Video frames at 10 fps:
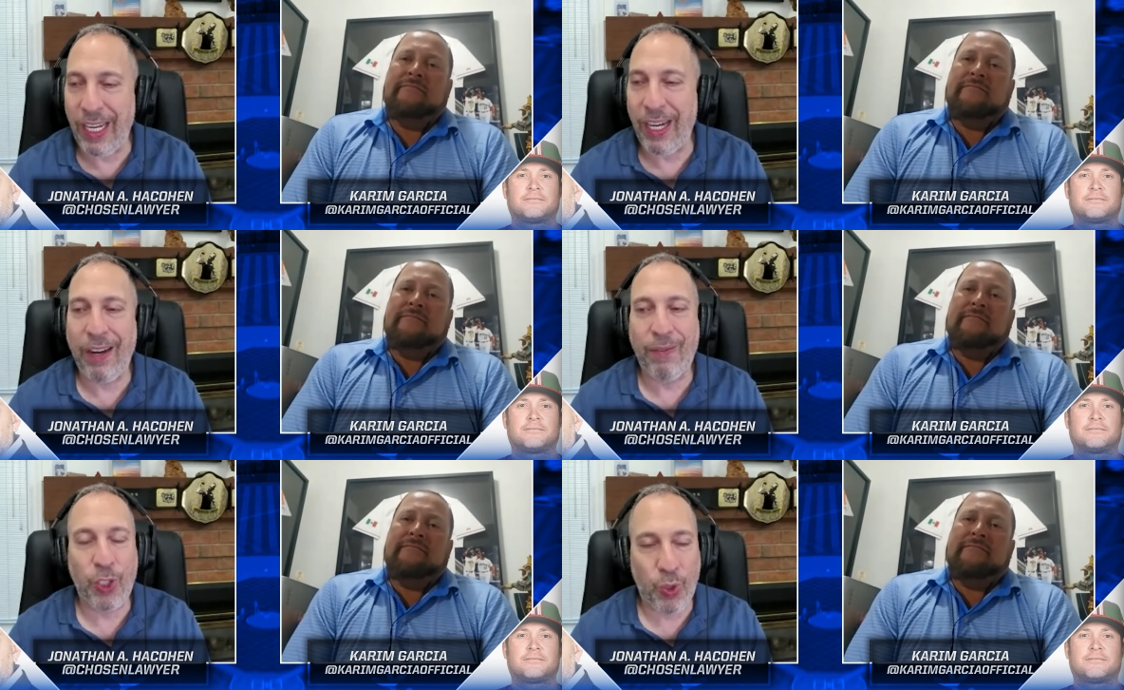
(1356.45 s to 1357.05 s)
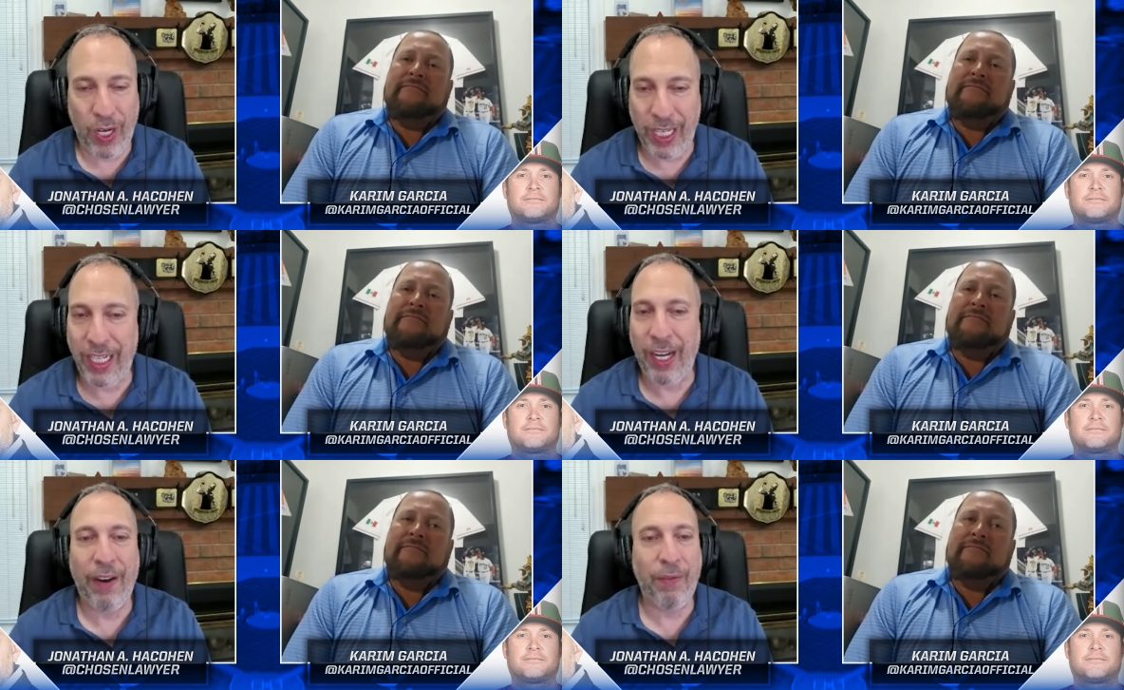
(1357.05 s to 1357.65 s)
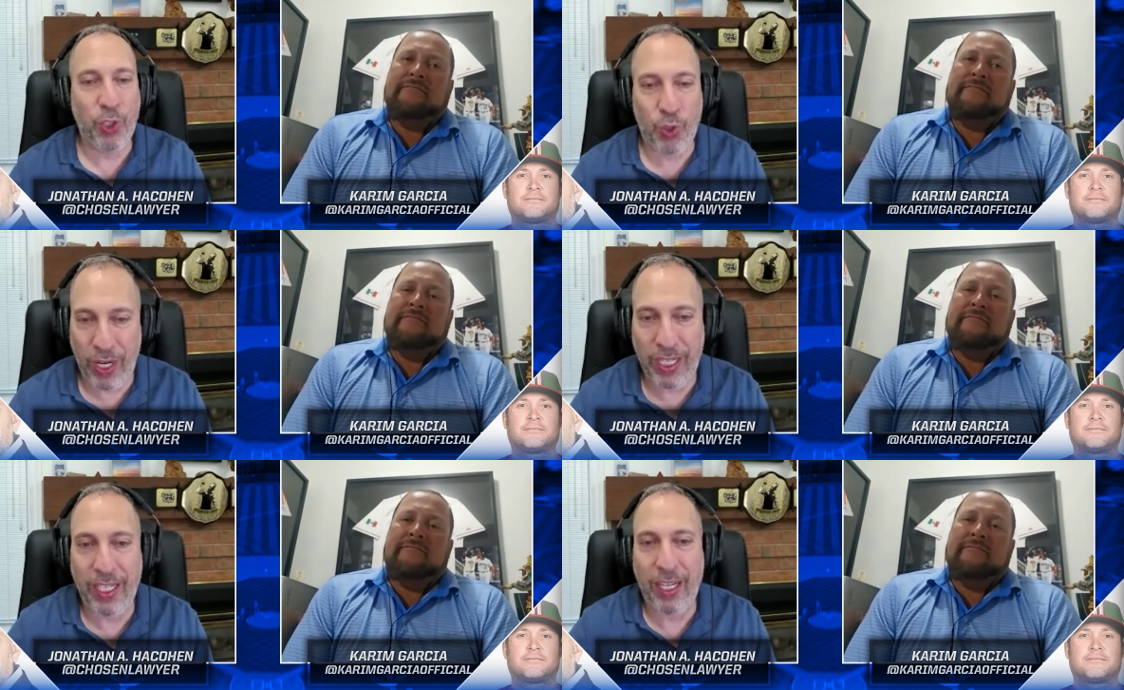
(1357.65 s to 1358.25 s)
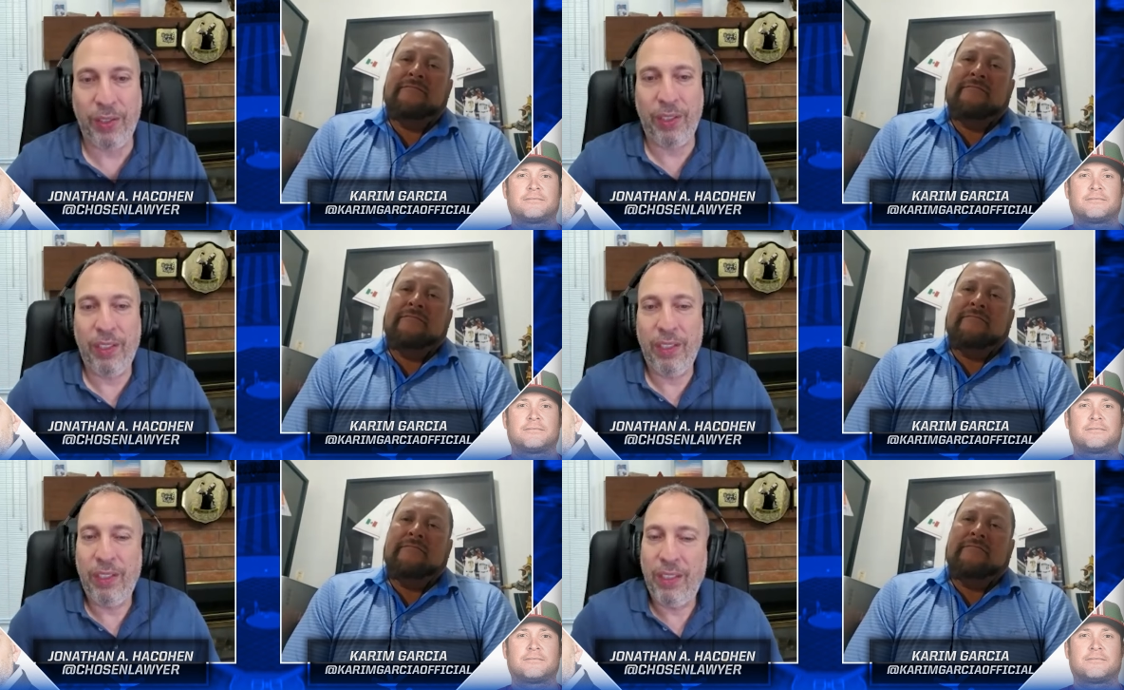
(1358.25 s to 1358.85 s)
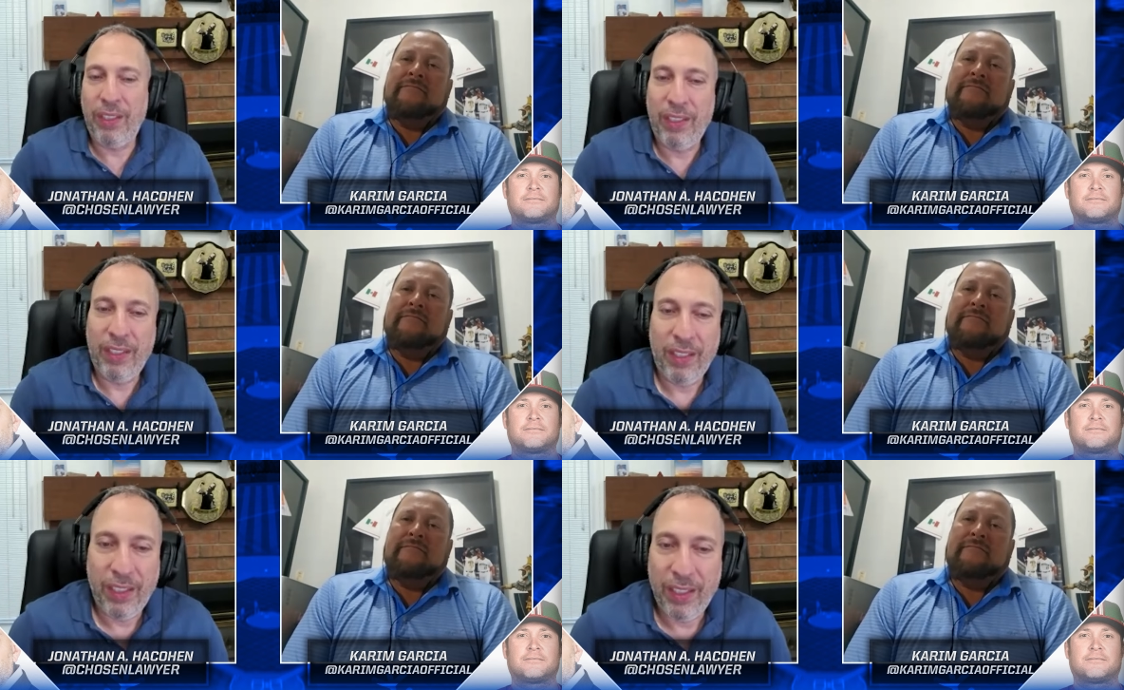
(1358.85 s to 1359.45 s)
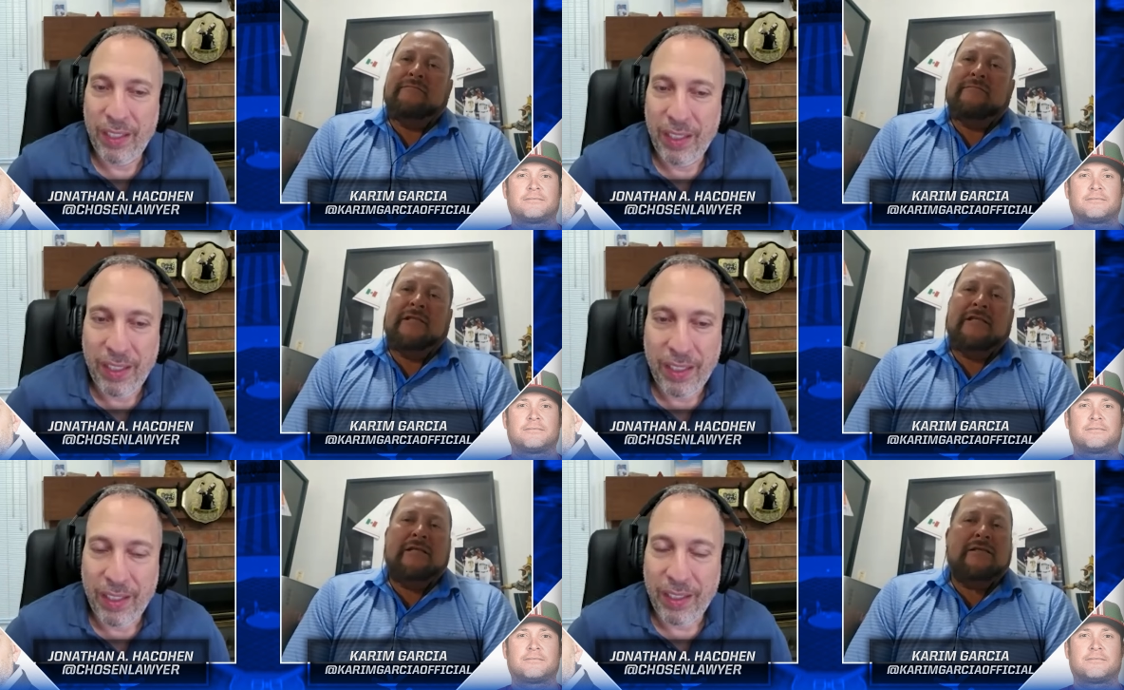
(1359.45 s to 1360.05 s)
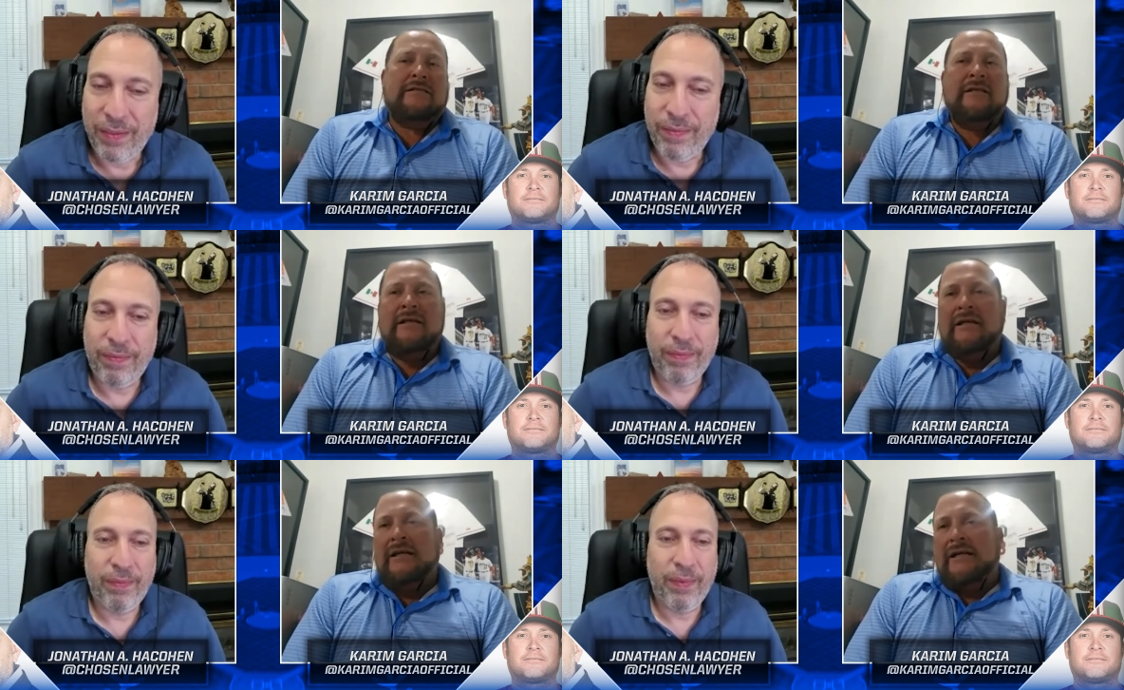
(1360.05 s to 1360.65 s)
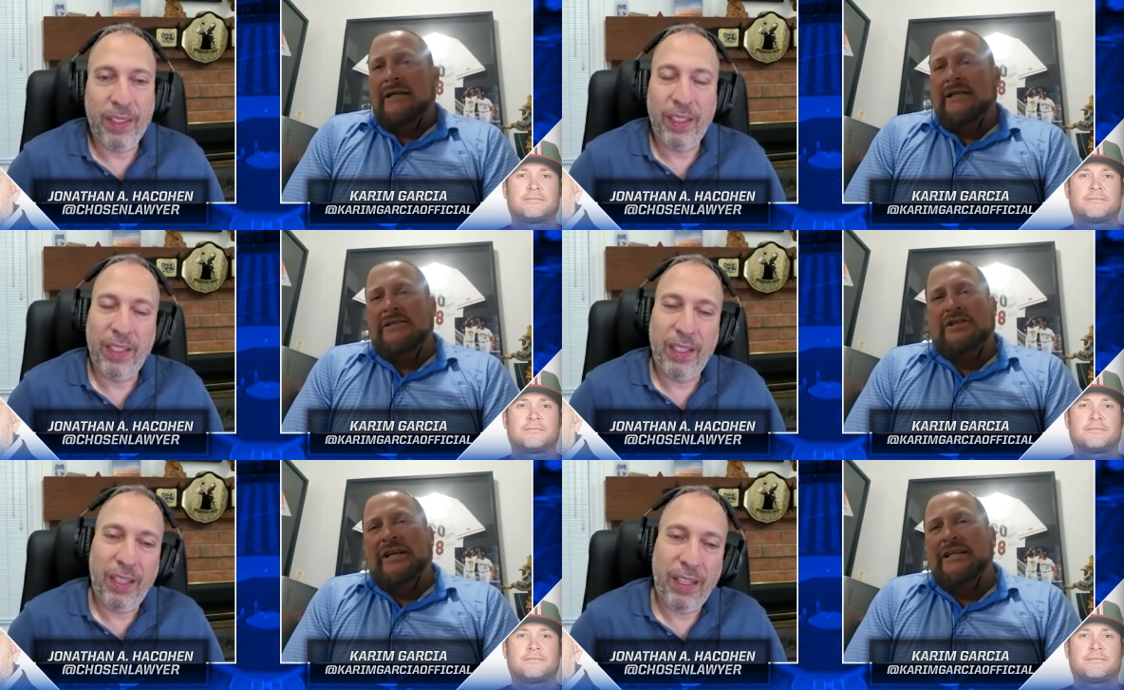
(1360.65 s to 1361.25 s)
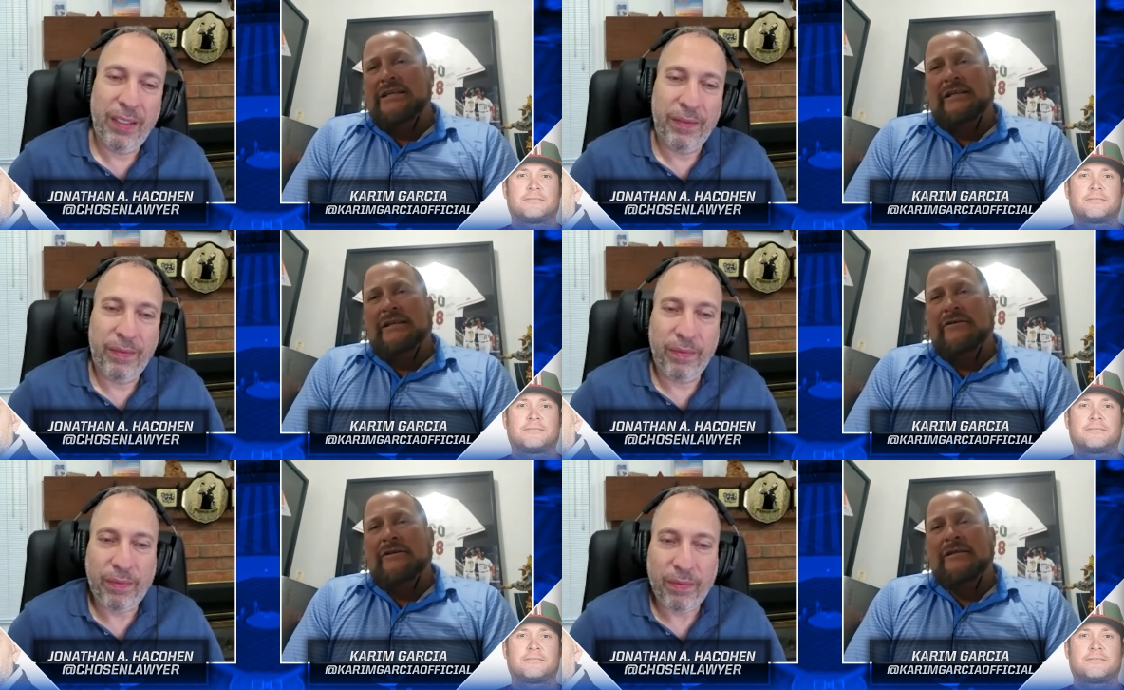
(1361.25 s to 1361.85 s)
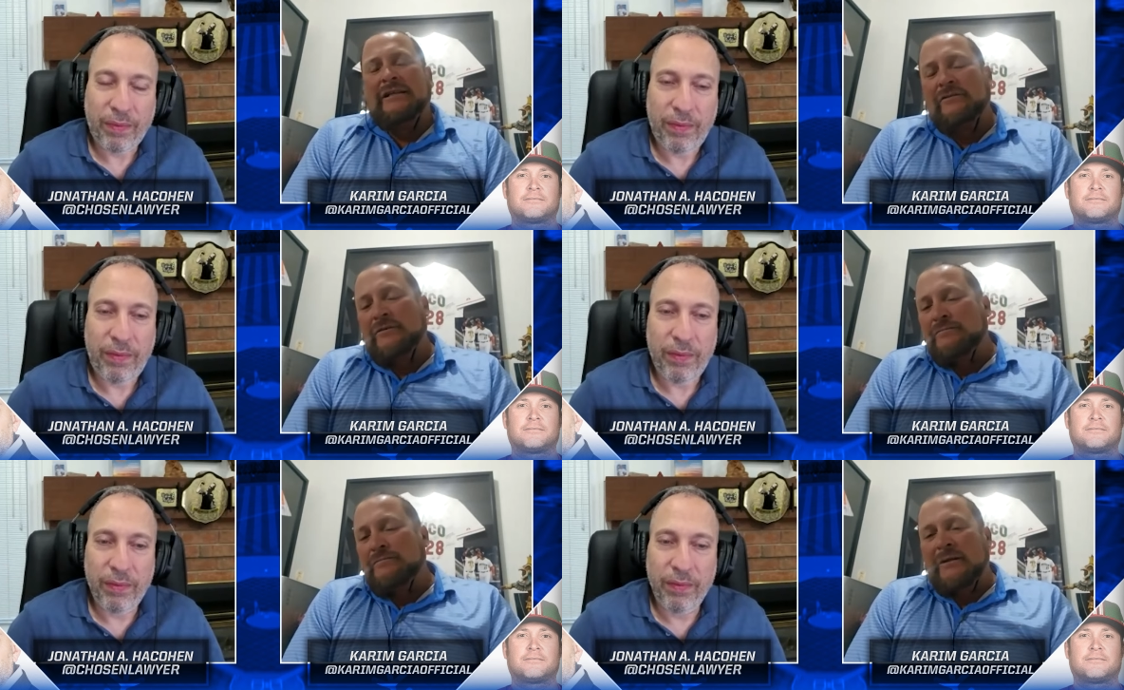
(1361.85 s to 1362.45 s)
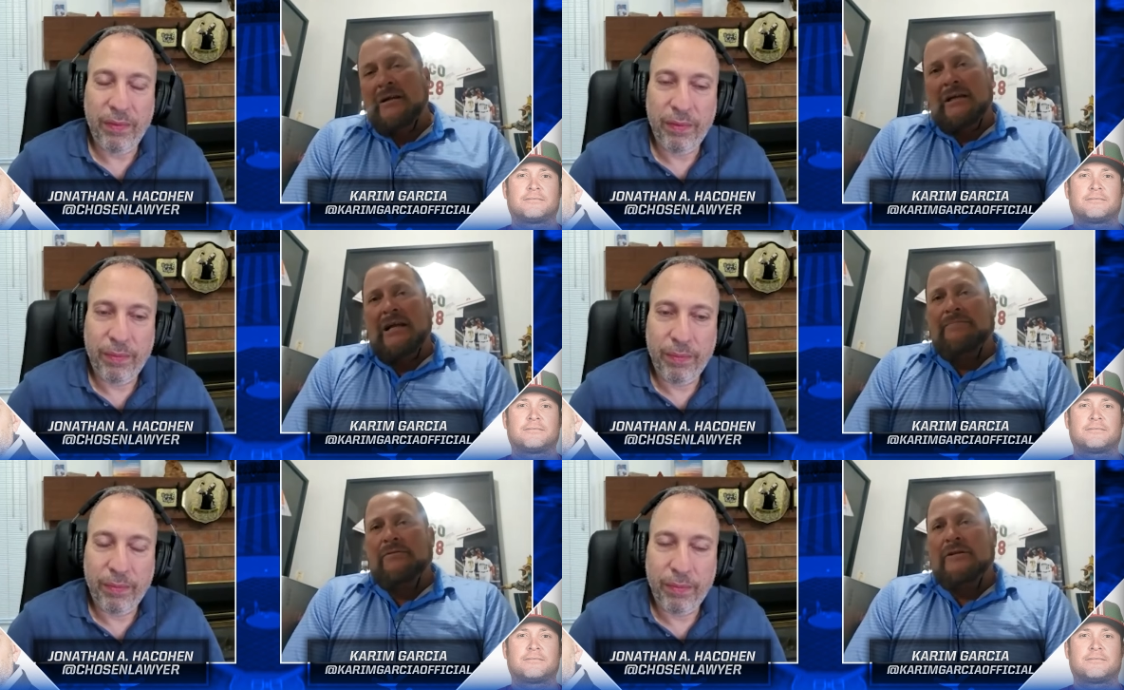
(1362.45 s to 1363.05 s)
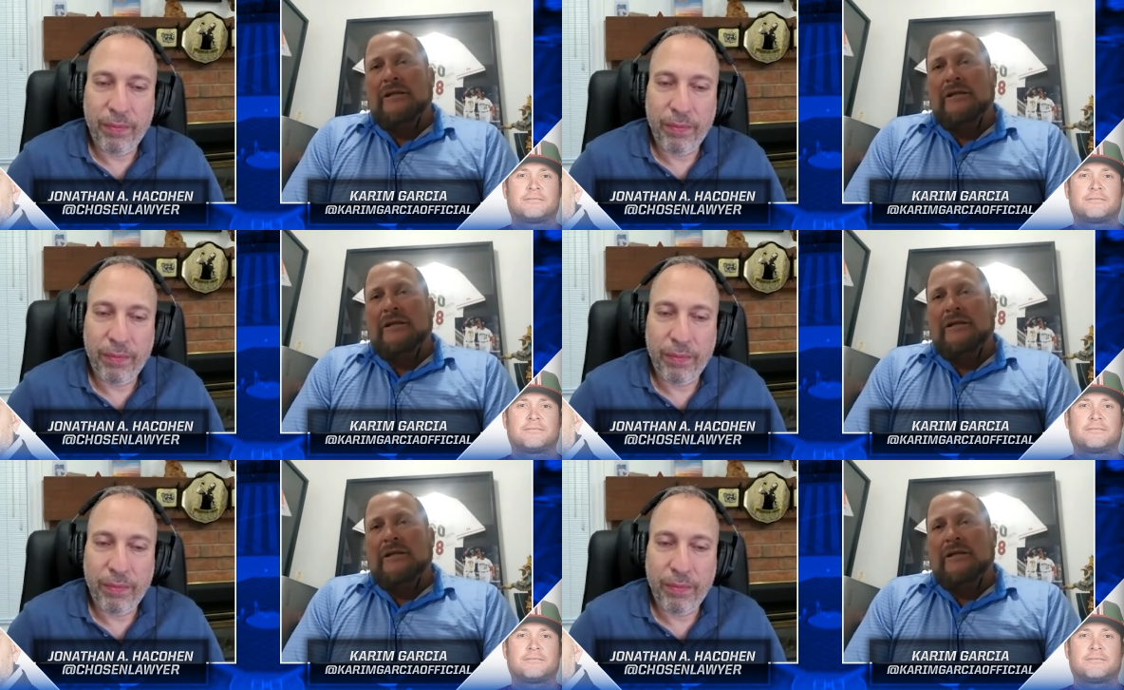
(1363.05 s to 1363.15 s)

Speaker 1: out after striking out after striking out.
Speaker 2: Yes. He's chasing, you know, he threw a couple